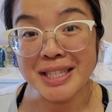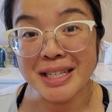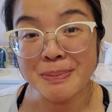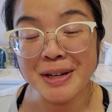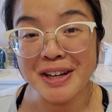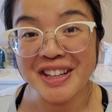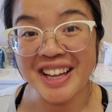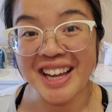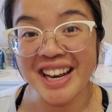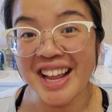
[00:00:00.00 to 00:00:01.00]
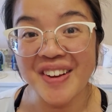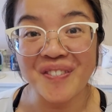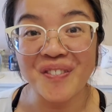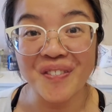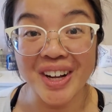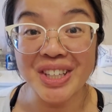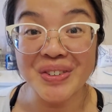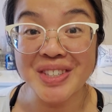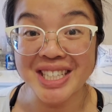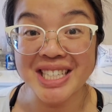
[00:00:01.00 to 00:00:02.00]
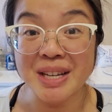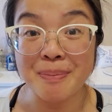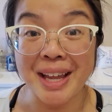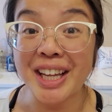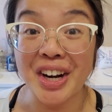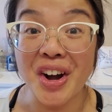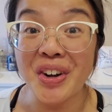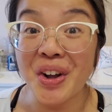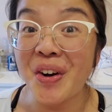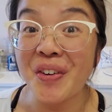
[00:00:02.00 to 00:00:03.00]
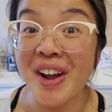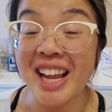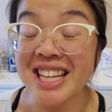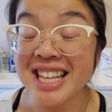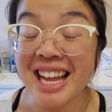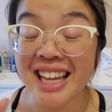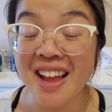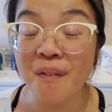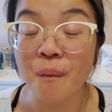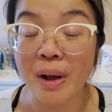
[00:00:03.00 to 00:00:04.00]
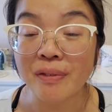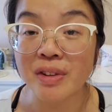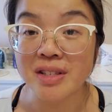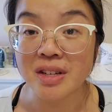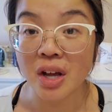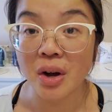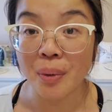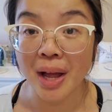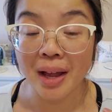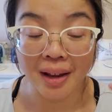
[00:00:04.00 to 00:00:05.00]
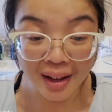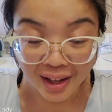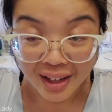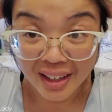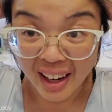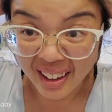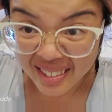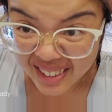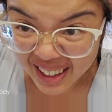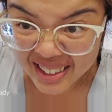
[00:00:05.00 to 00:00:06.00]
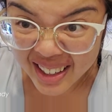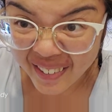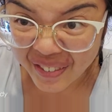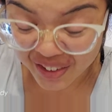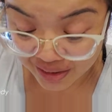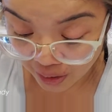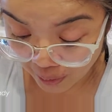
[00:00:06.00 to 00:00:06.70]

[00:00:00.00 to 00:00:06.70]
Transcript: has been on that and what you did to make it all go away, because I can't wait for this to go away. Yeah, I just can't wait for it to go